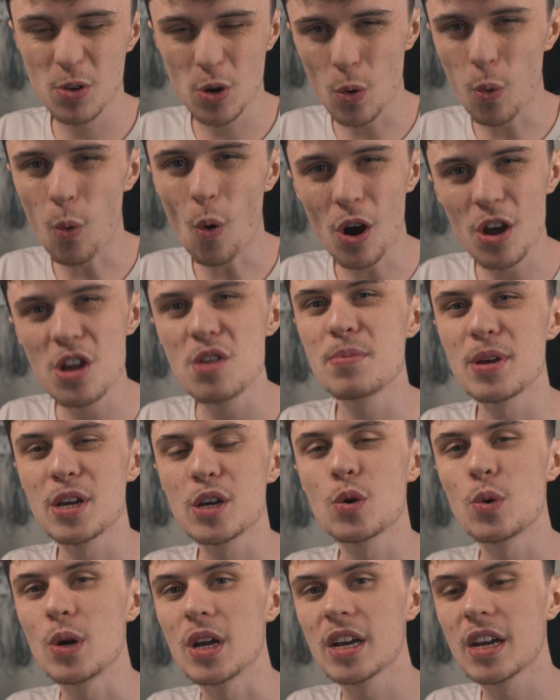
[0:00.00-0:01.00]
quite a bit
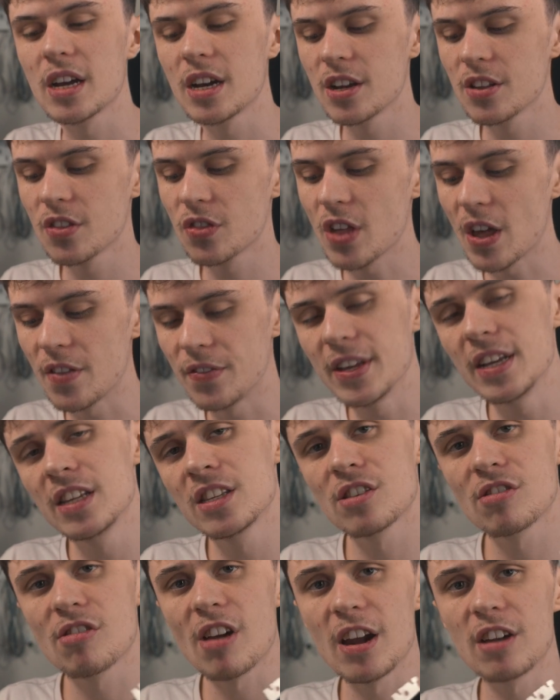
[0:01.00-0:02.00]
quicker than the
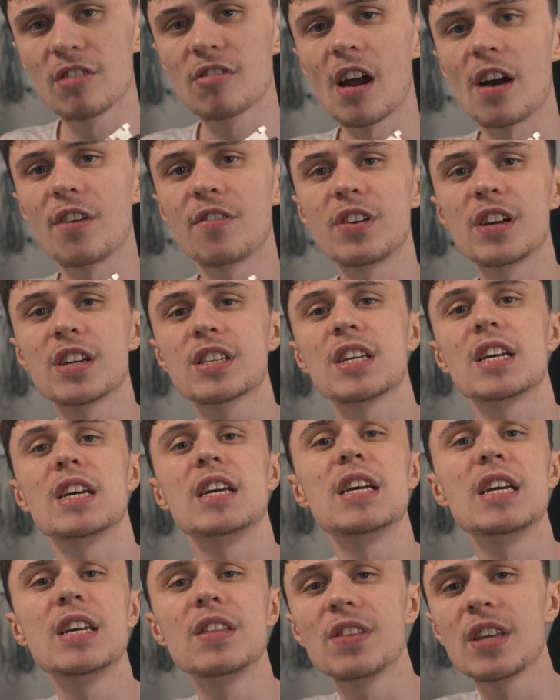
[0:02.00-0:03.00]
integrated graphics
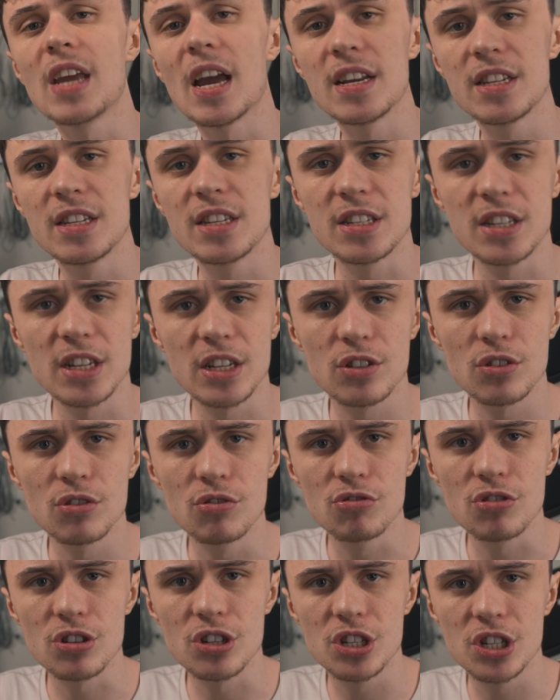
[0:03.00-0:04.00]
in the
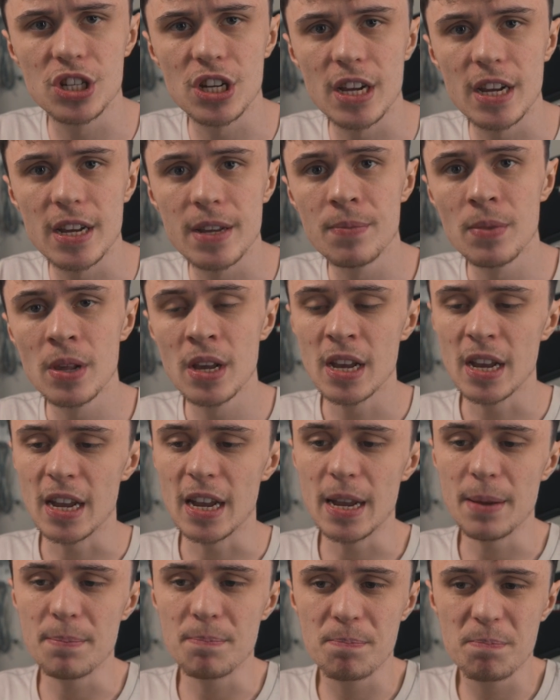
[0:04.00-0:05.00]
8600G.
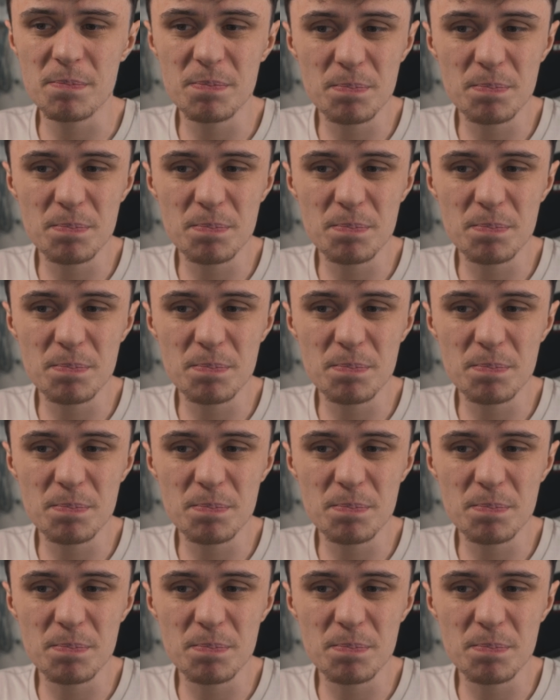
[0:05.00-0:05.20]
It